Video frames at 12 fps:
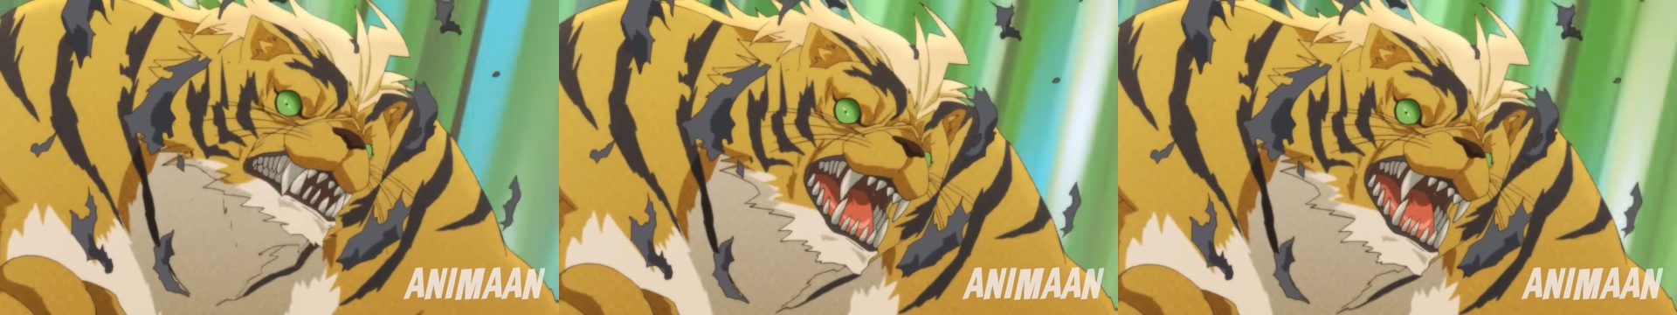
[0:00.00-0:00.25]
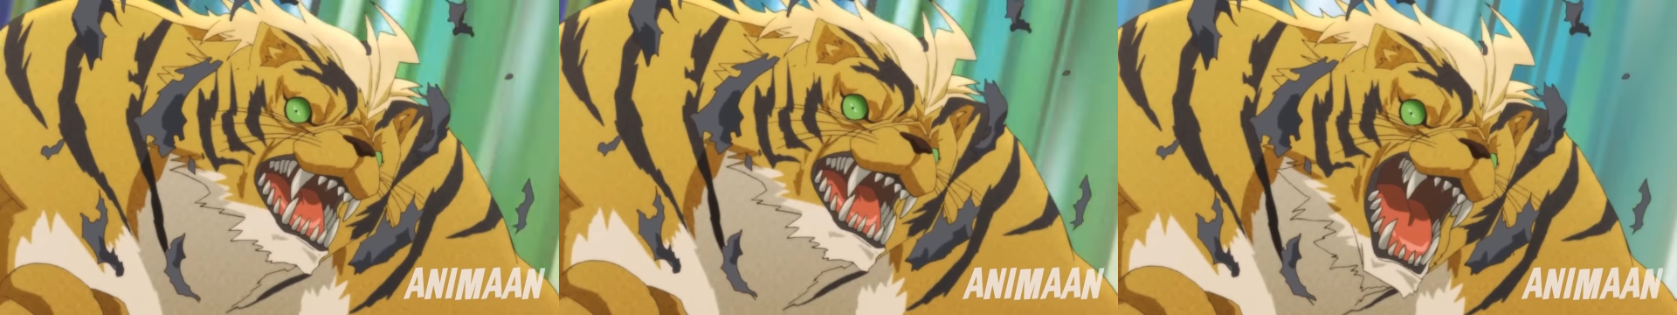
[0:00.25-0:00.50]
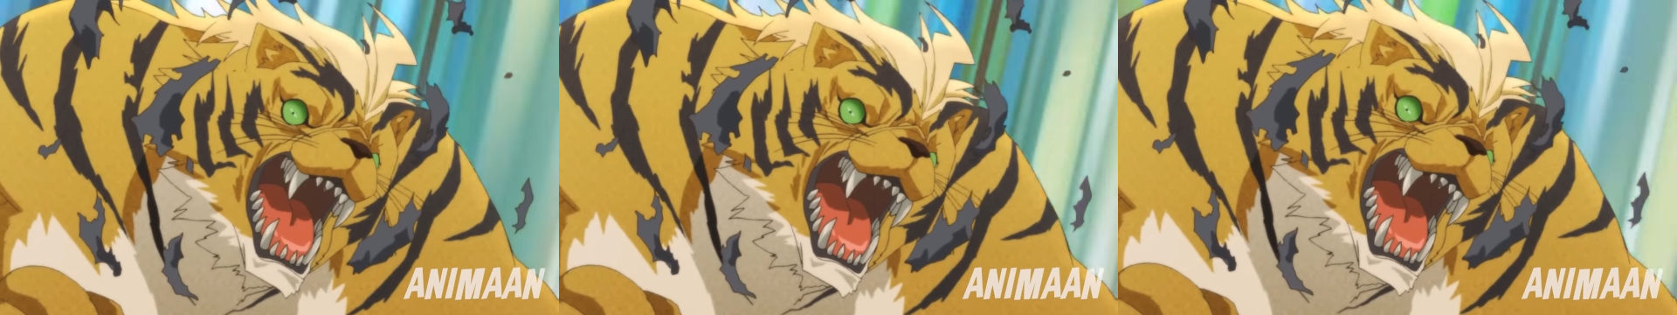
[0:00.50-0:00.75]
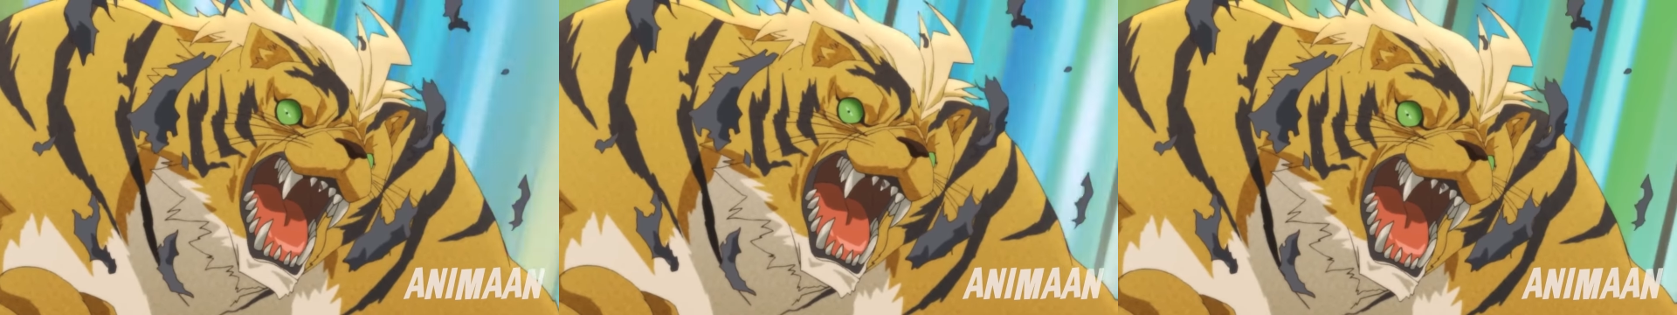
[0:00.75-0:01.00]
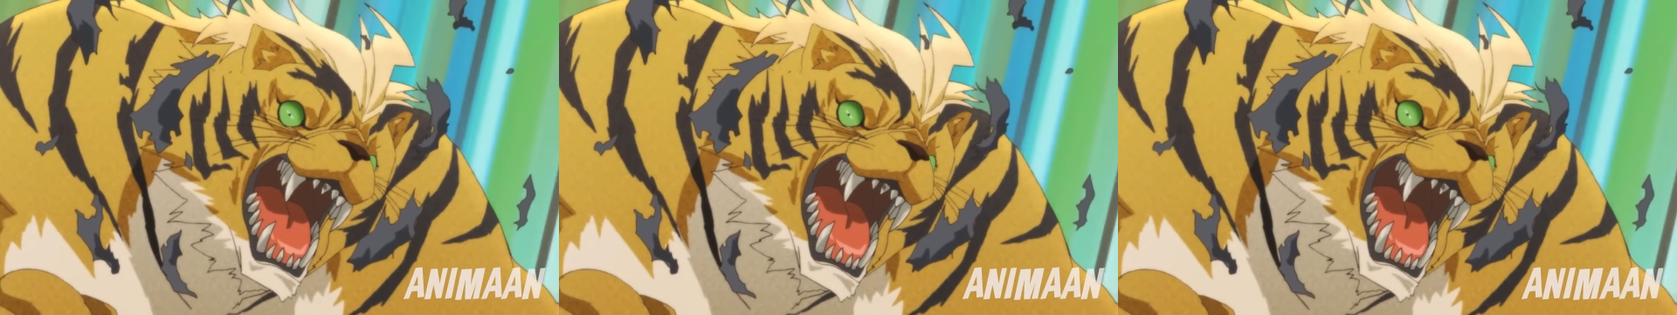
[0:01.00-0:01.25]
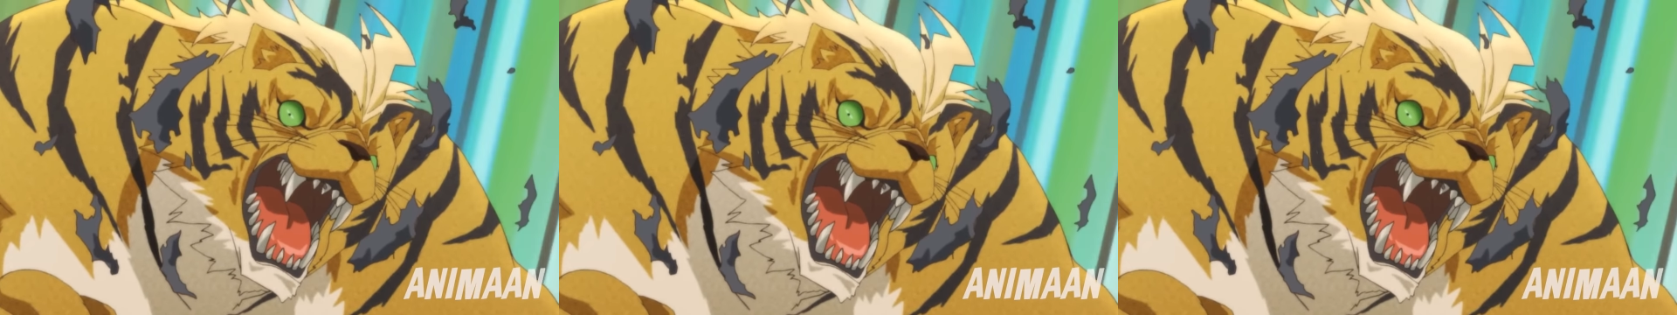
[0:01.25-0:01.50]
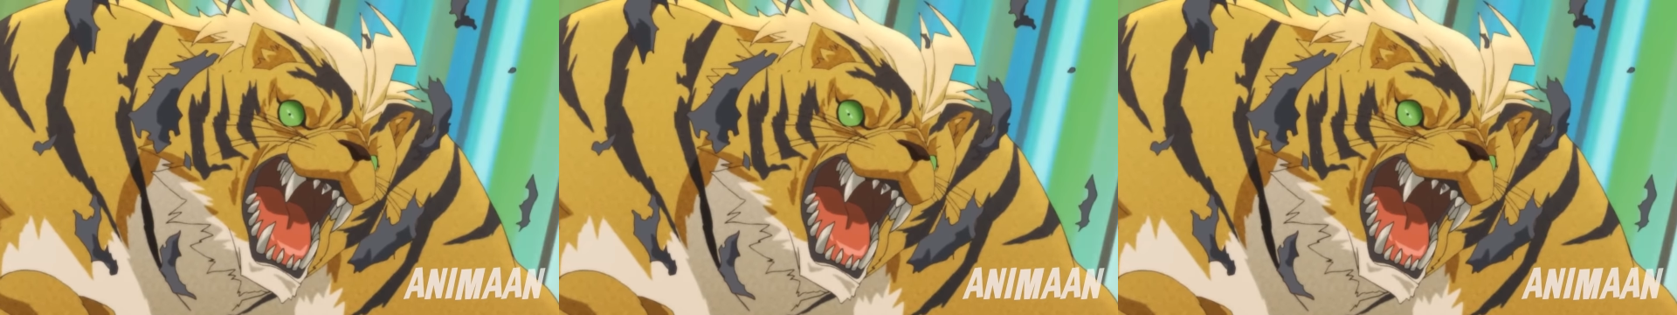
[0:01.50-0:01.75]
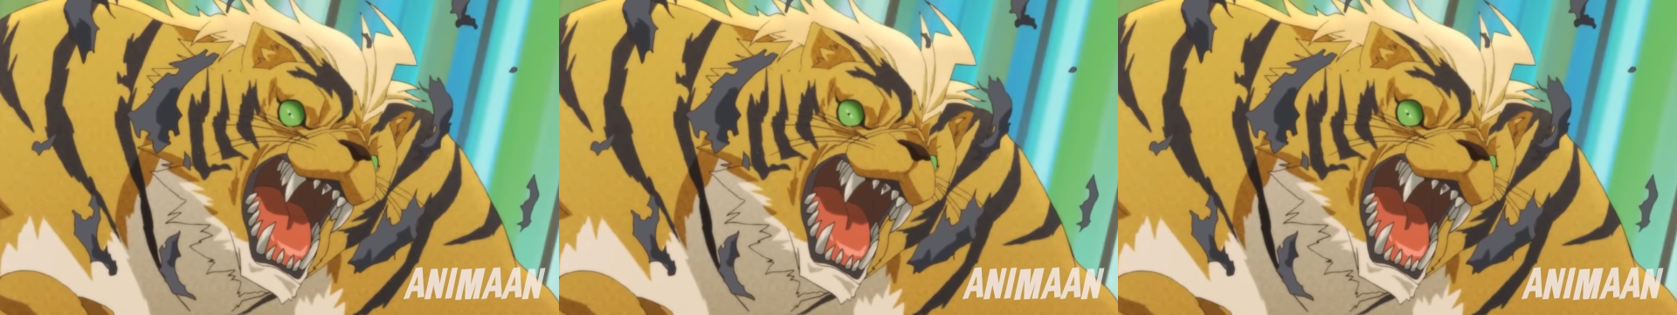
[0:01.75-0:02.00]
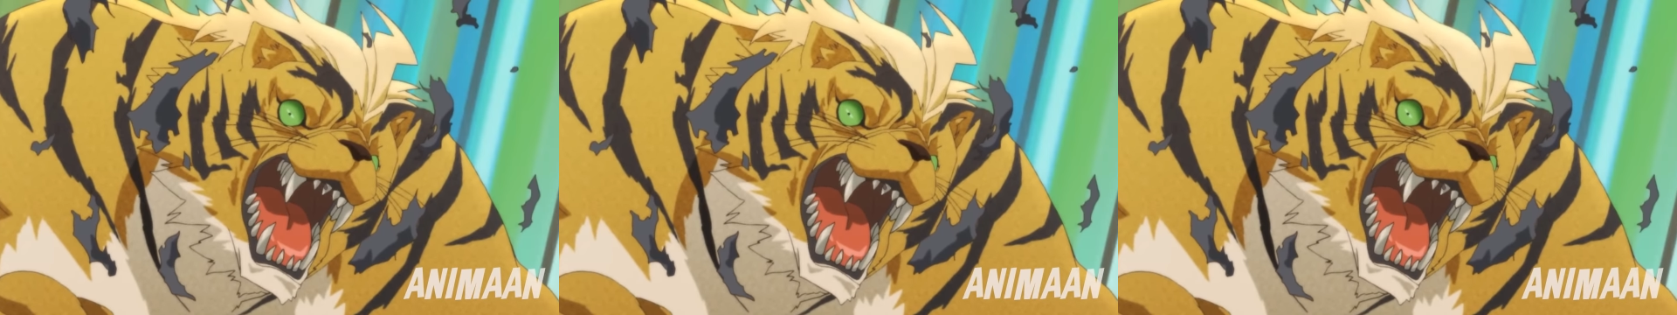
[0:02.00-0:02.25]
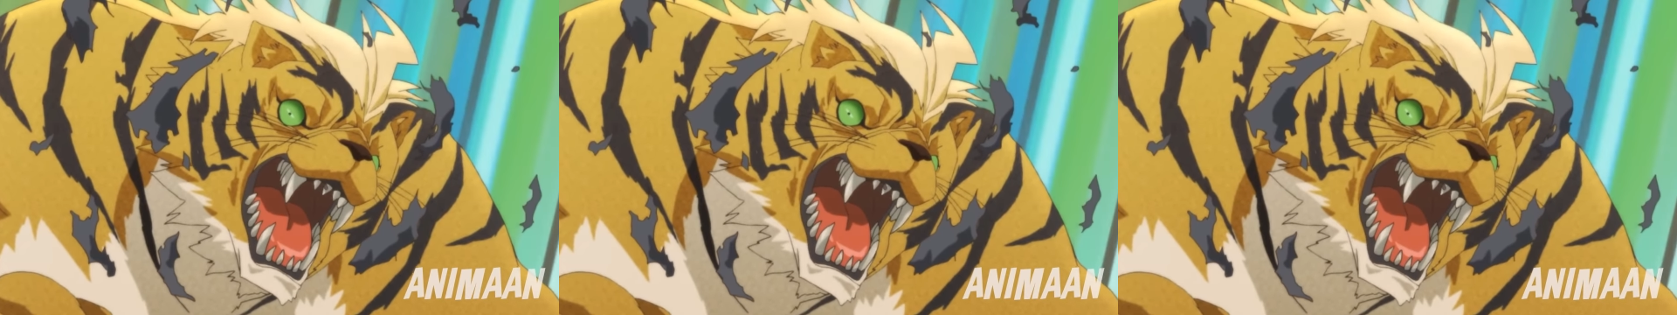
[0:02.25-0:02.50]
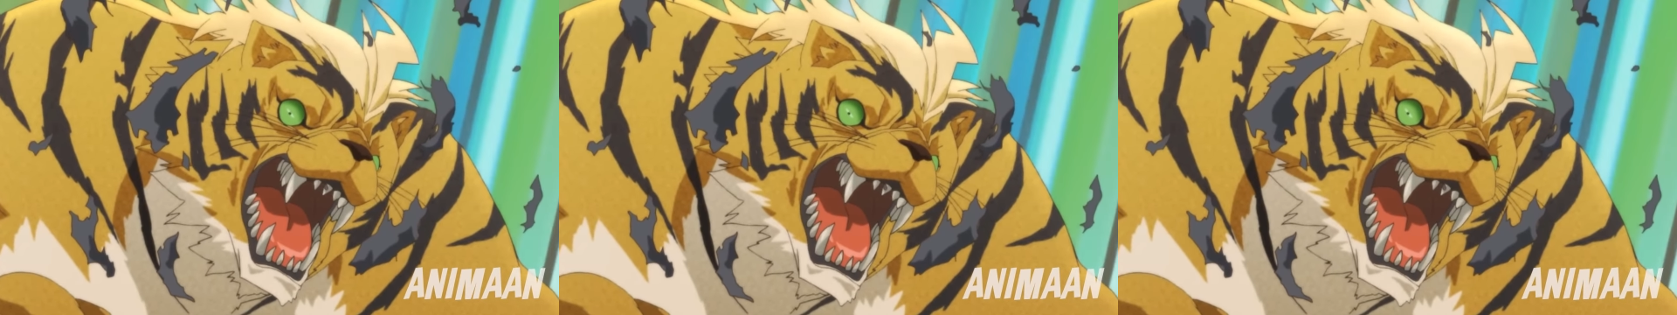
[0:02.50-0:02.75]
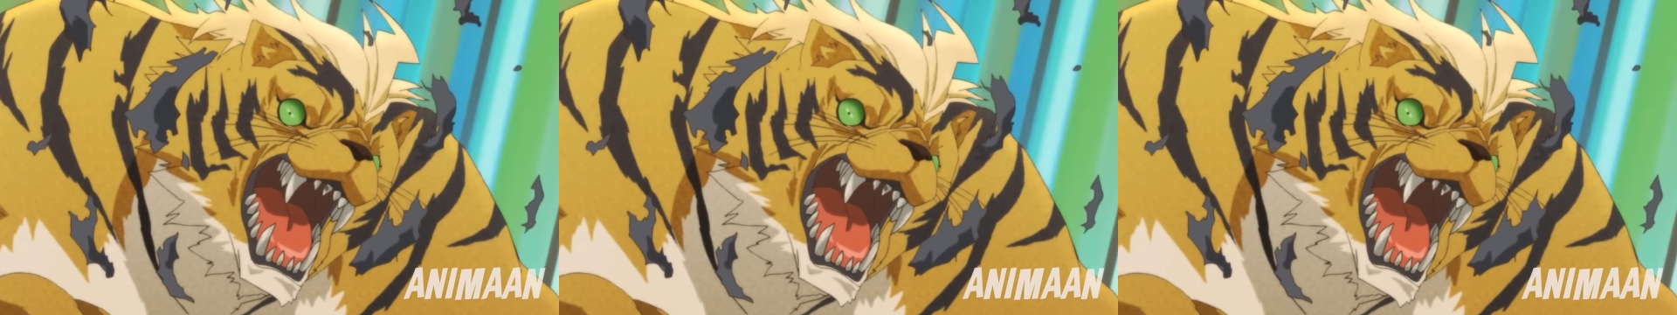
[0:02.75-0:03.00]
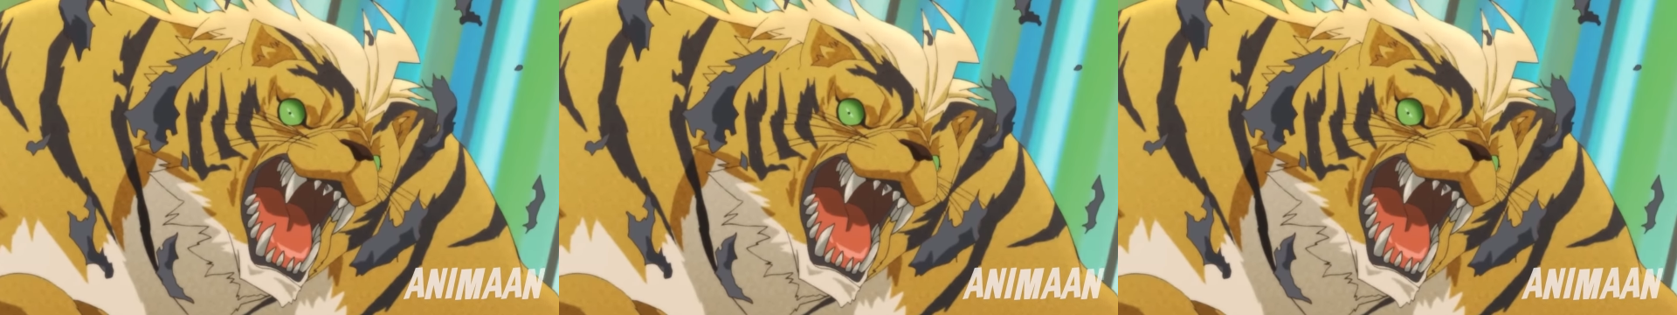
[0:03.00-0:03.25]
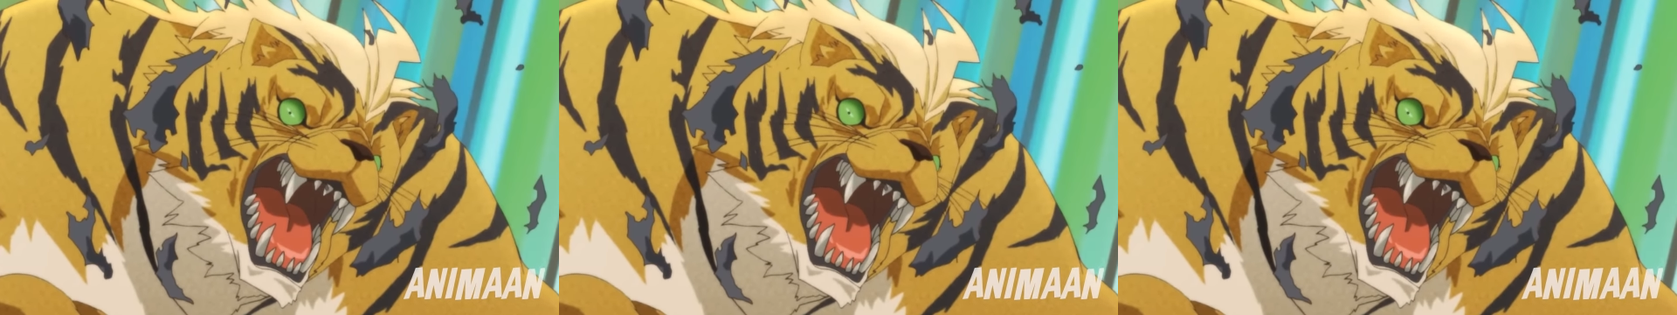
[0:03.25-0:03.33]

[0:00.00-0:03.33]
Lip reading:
(no speaker visible)